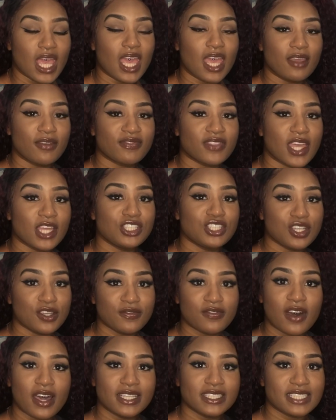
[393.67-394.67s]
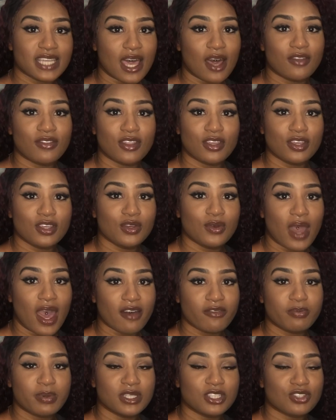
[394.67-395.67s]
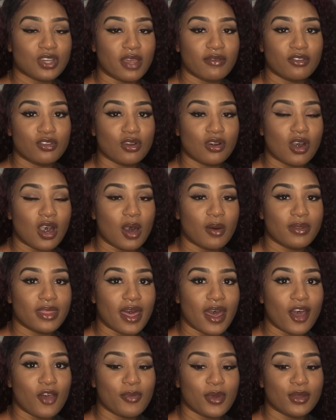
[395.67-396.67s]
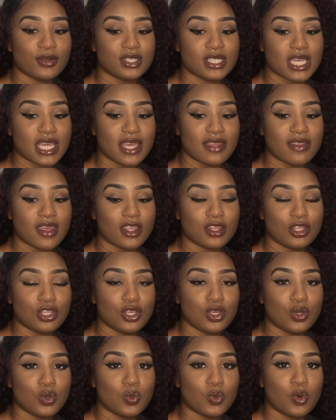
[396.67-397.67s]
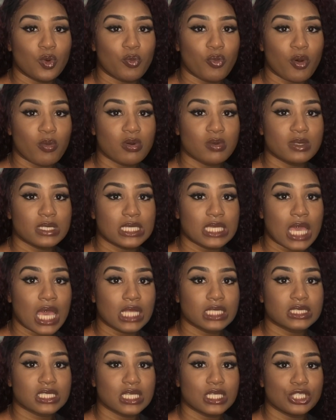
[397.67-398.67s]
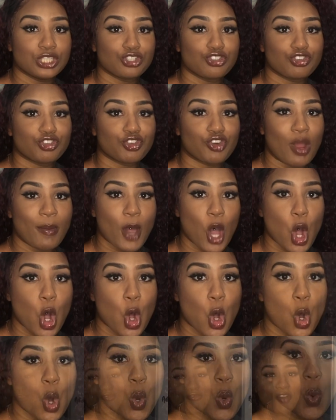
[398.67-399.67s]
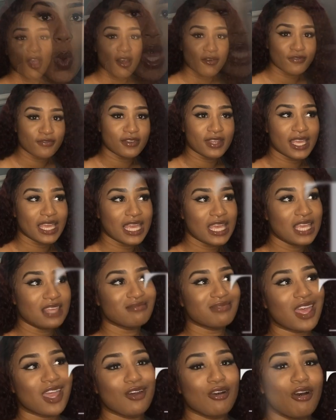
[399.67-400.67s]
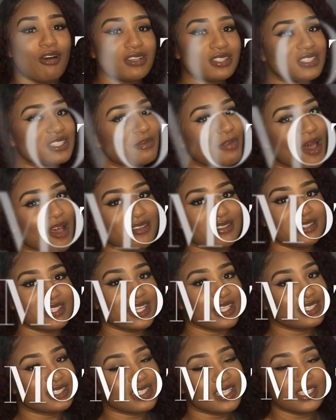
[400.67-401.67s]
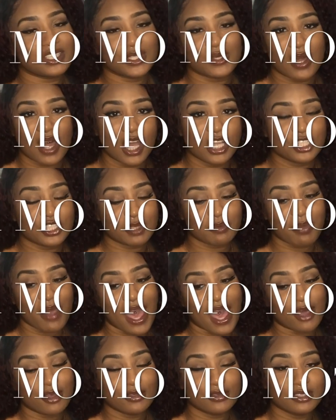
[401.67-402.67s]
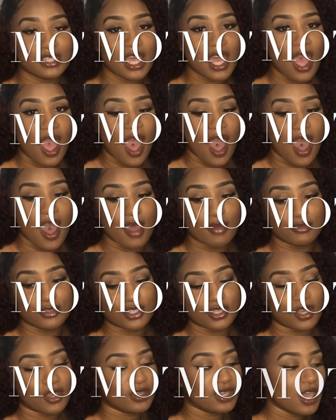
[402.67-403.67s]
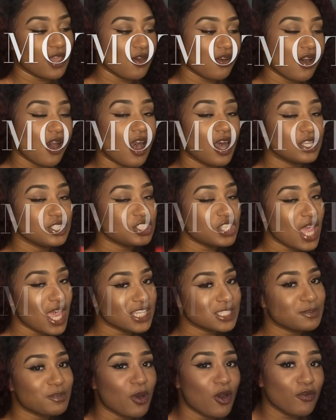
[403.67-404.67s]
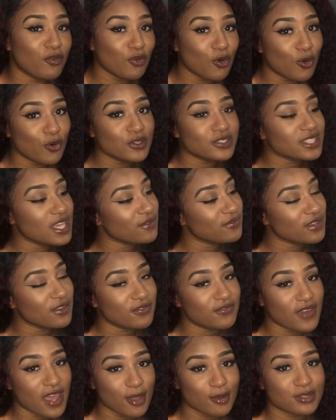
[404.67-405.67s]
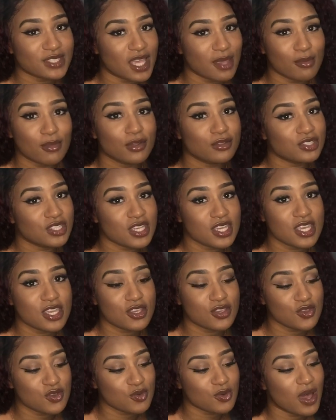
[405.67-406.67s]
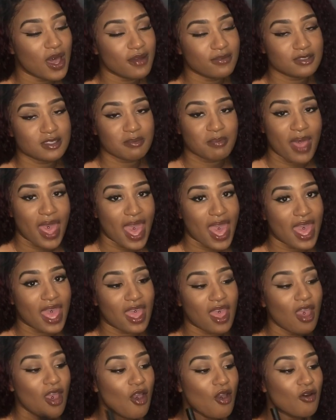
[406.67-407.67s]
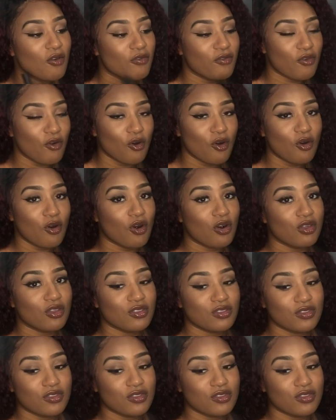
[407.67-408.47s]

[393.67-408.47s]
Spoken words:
if they do find out that you have been driving your car without MOT, then you will probably get in trouble. Roughly, they cost about £60 to £100 to go get your car checked. But of course, if it fails MOT, you will have to pay for